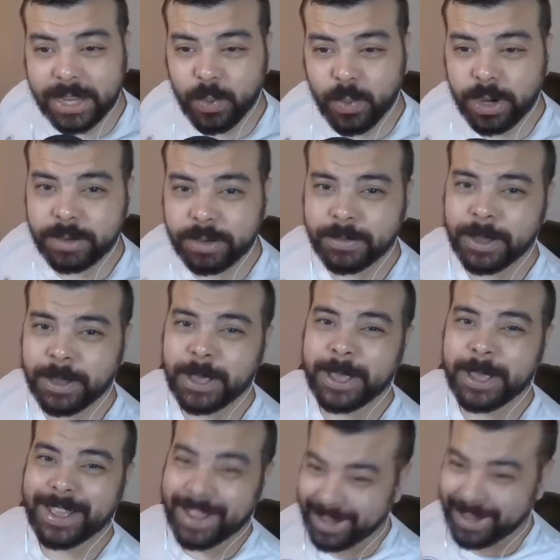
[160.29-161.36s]
one,
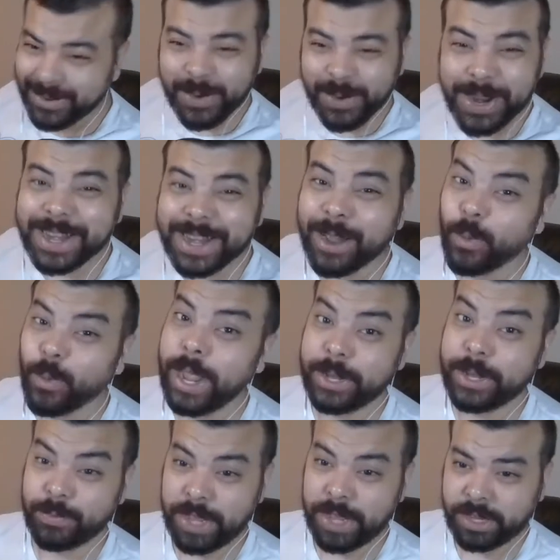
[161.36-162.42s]
it, it, went down way too
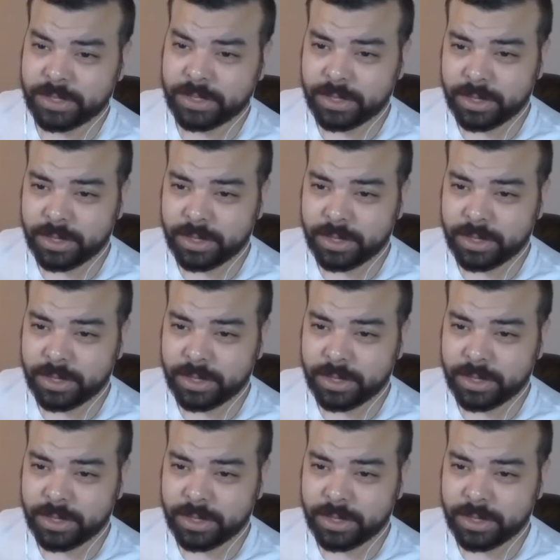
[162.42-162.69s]
fast.